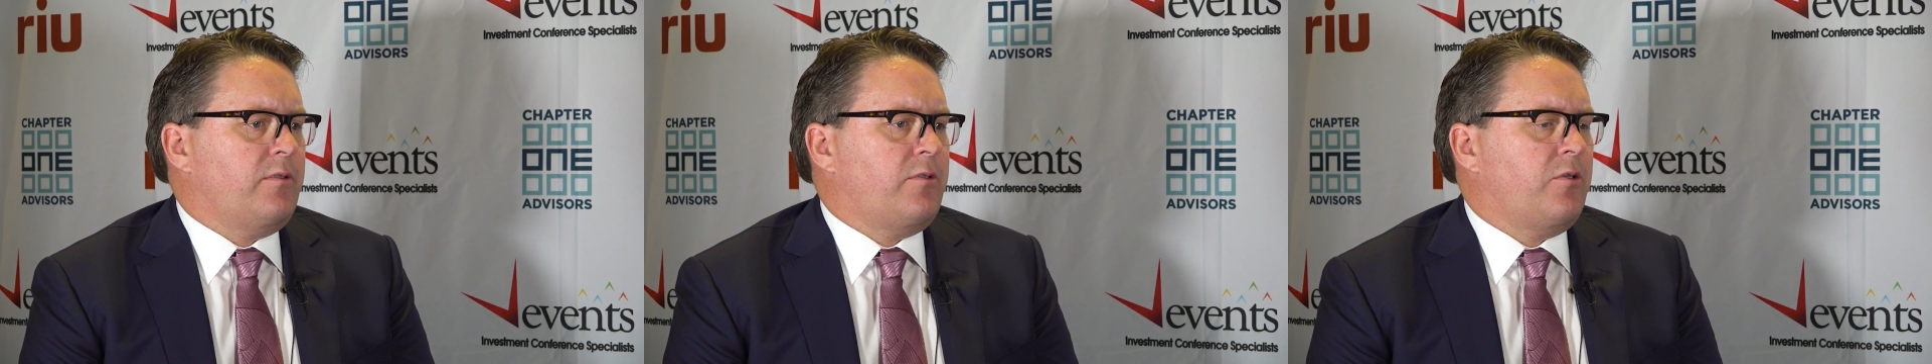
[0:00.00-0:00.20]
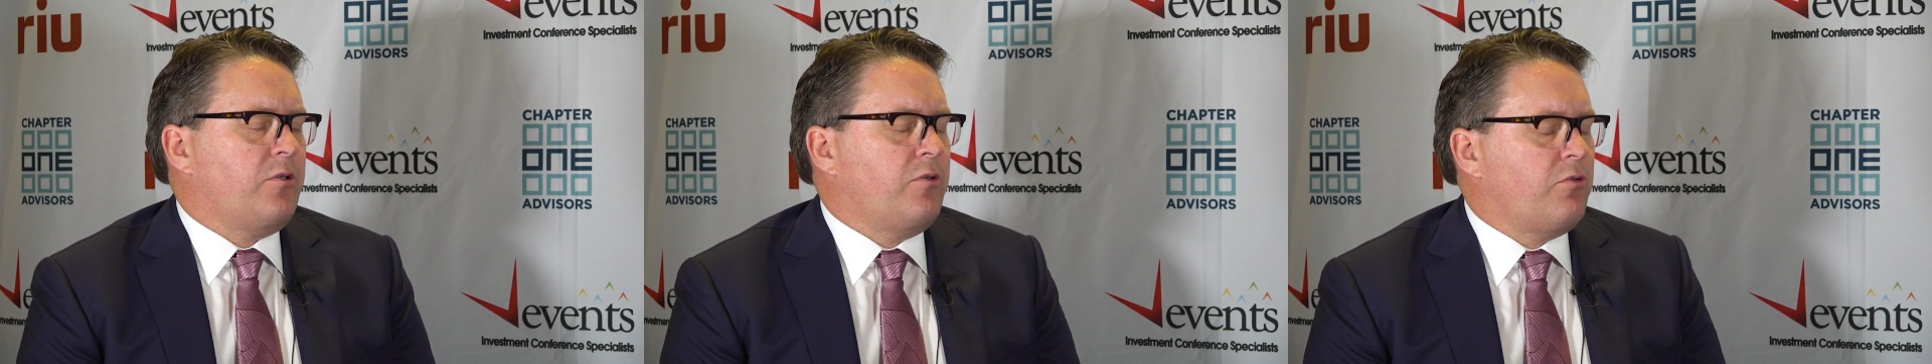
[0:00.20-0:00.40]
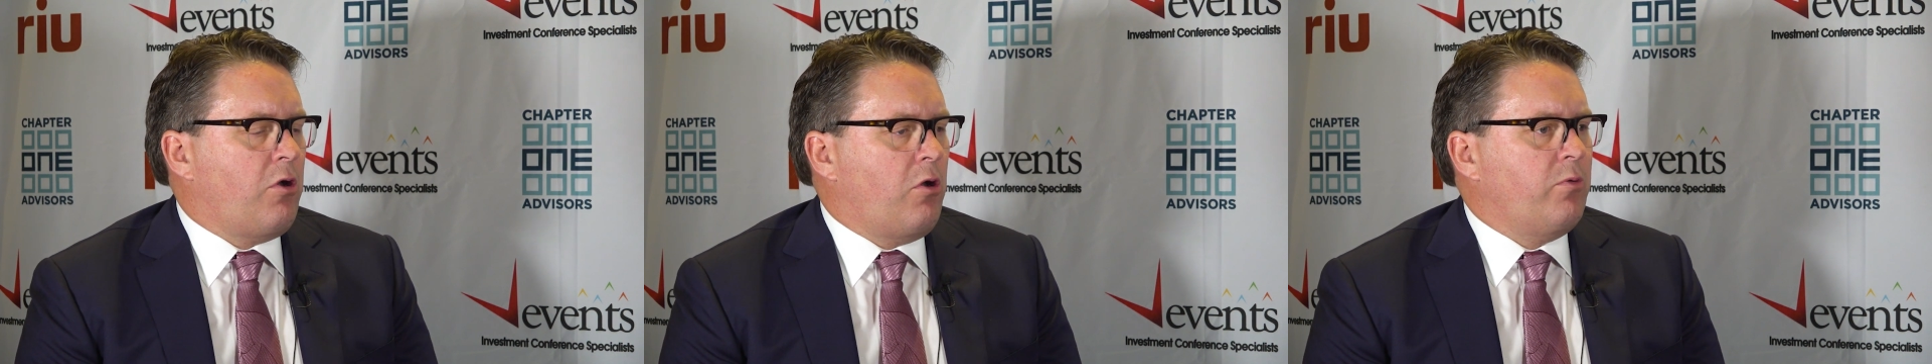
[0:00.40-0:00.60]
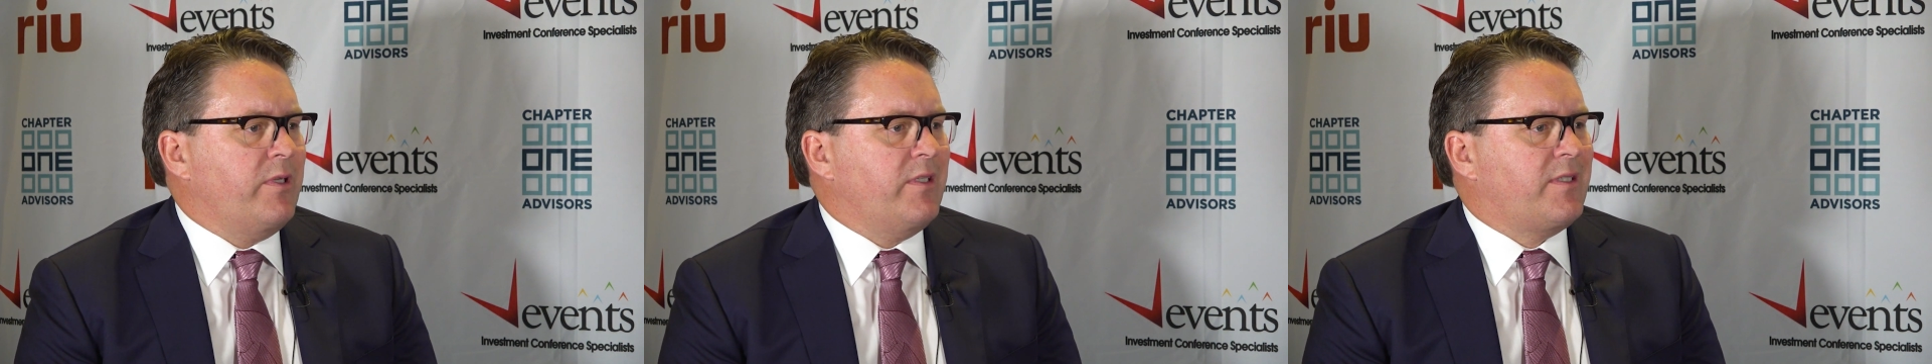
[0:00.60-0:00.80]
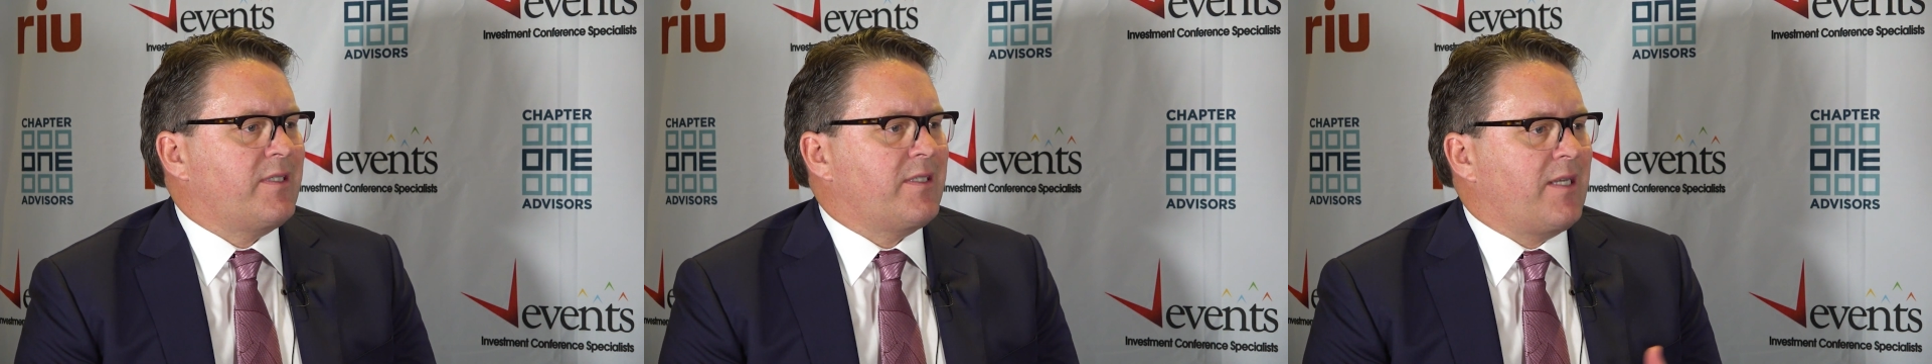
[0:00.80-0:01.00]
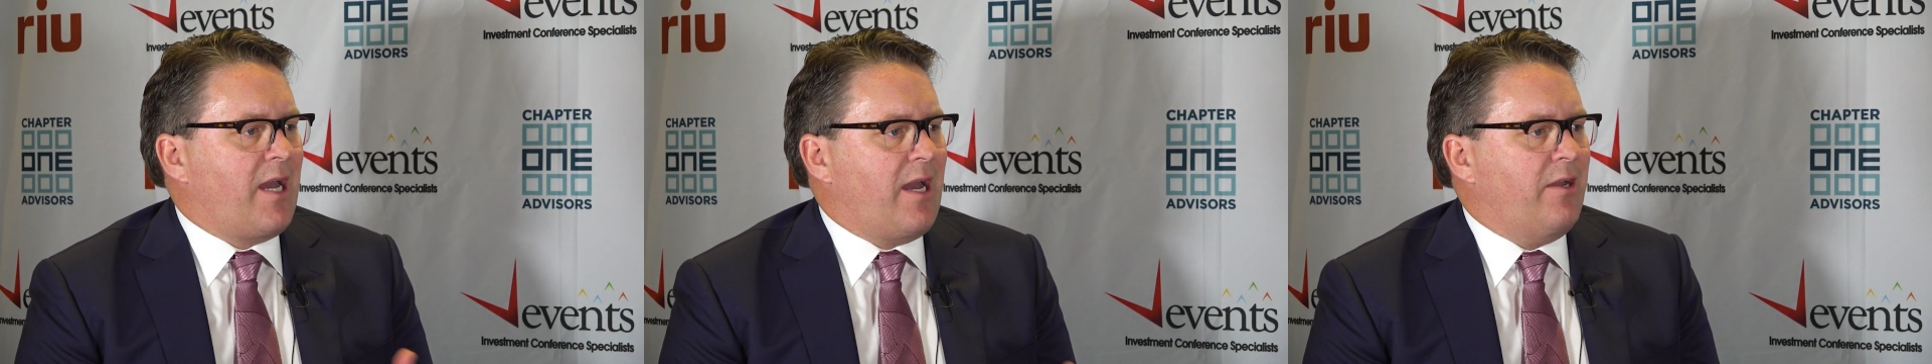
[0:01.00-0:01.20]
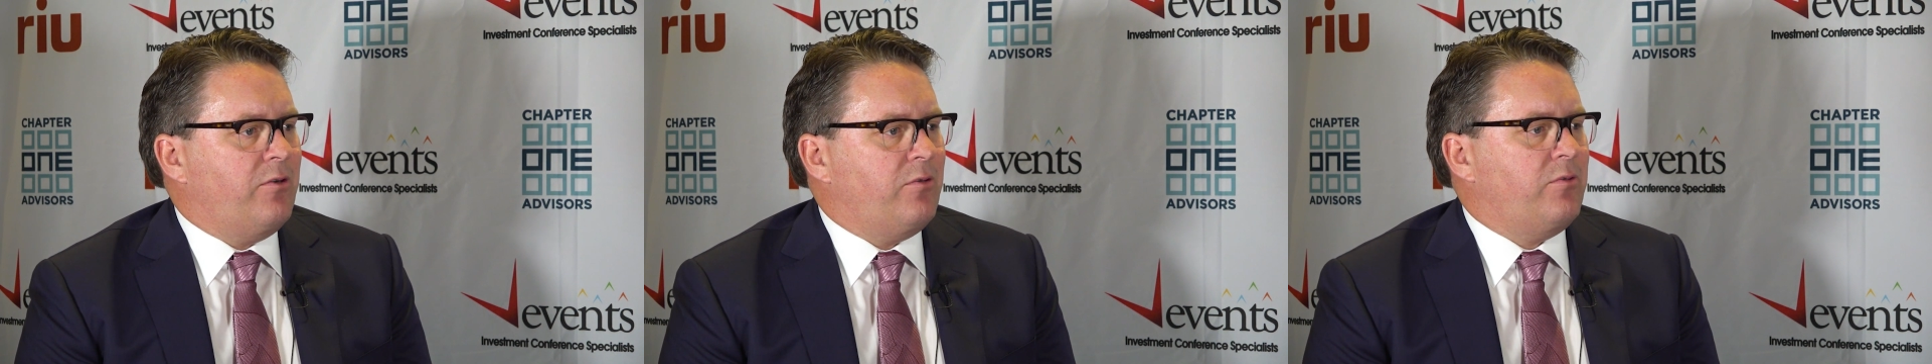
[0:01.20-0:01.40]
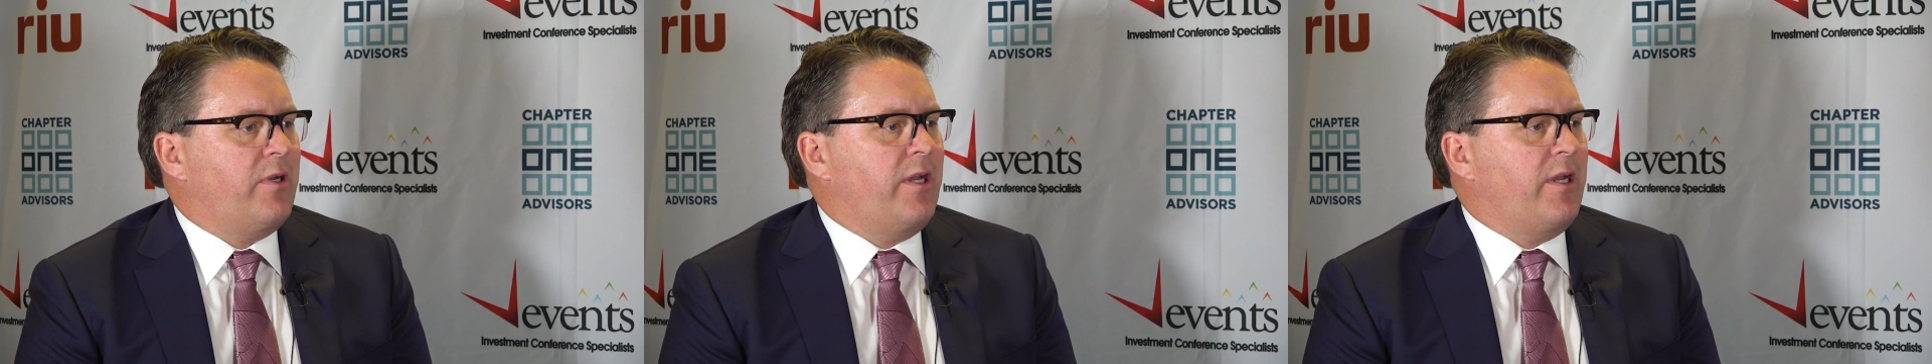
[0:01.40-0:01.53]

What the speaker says: to grow in scale.